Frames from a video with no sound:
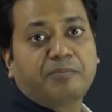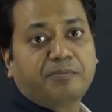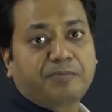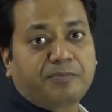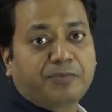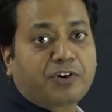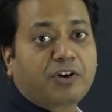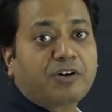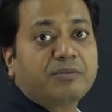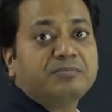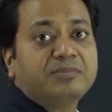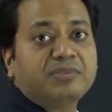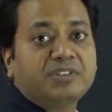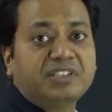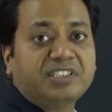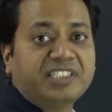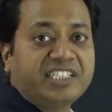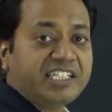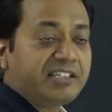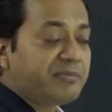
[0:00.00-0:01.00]

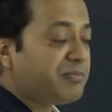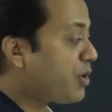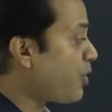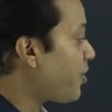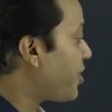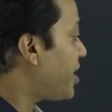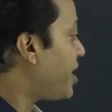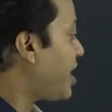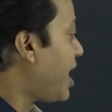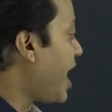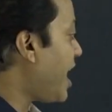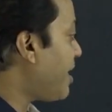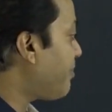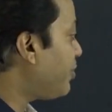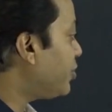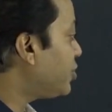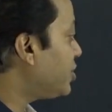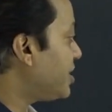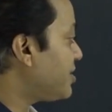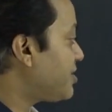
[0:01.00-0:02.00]
from de Broglie
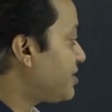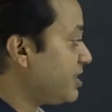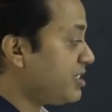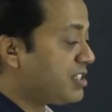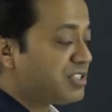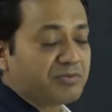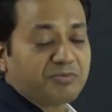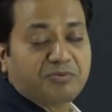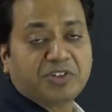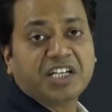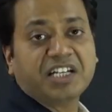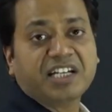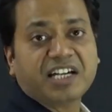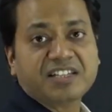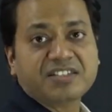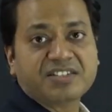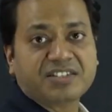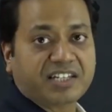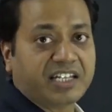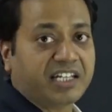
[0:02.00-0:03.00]
hypothesis, we
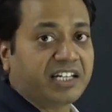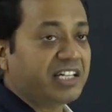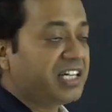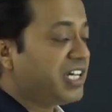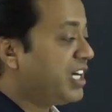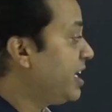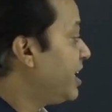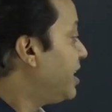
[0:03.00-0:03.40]
can say